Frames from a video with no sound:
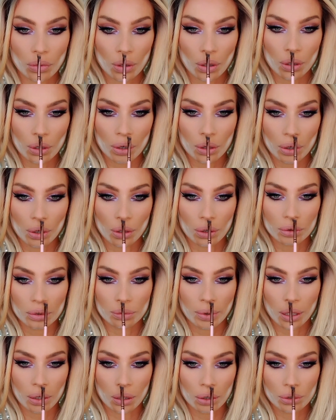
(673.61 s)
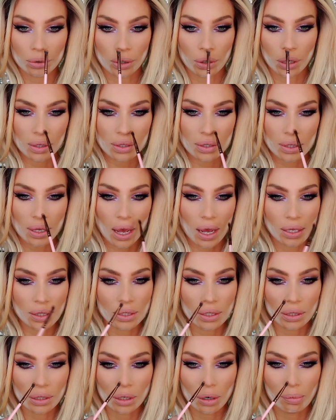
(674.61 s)
Underneath the nose, let's make it a little shorter to the
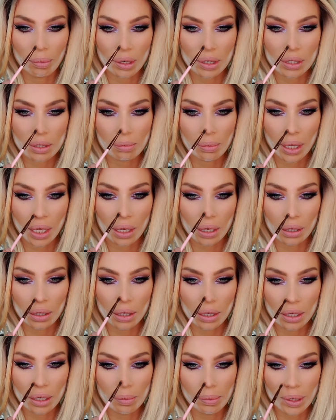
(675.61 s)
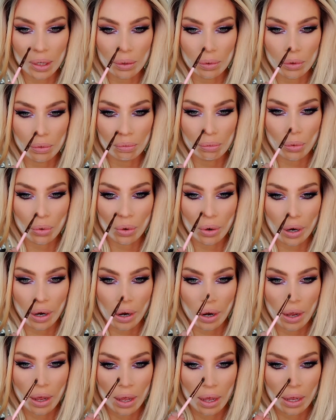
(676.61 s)
sides a little bit to make it a little bit
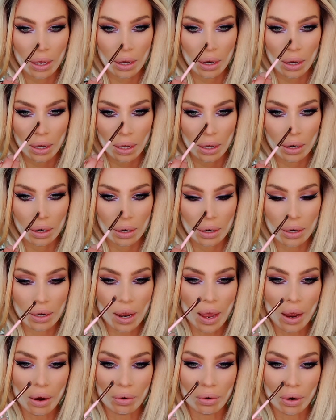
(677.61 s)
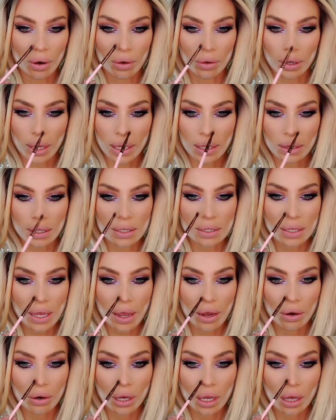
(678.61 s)
more narrow, like this
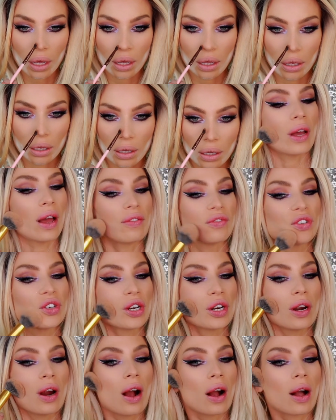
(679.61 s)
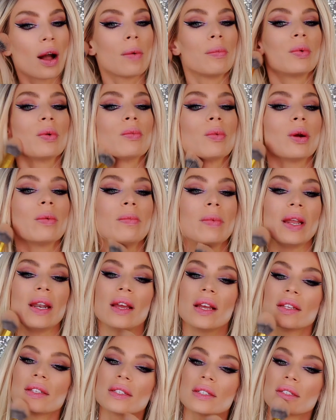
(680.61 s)
area. So after a couple more
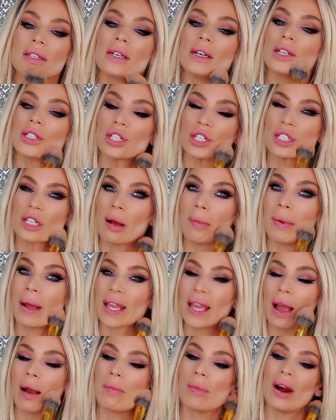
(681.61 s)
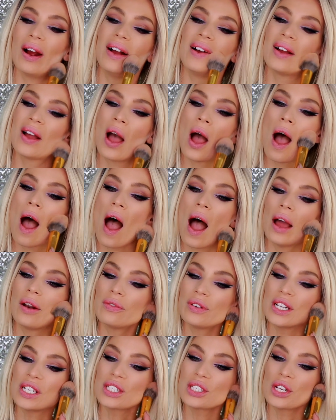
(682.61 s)
minutes, I just stopped my camera and
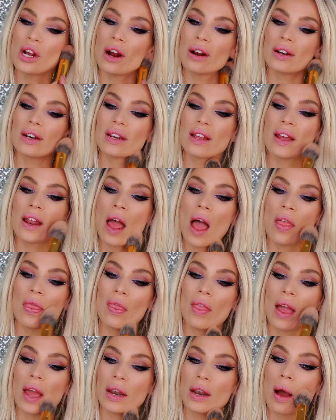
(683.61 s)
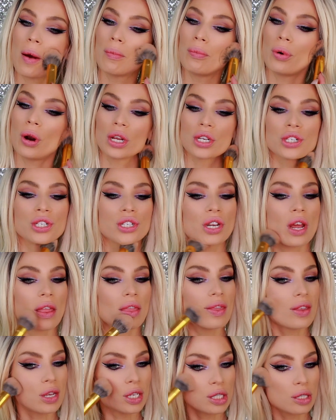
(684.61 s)
restarted it and then brushed
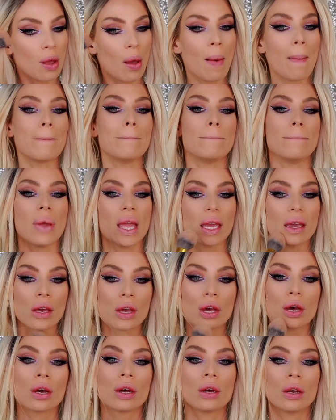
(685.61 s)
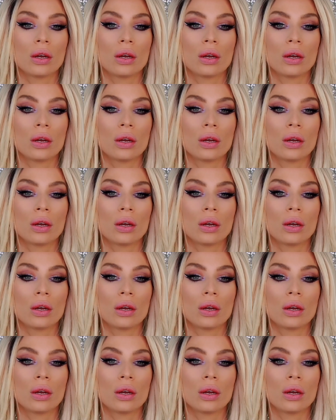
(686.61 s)
this bake.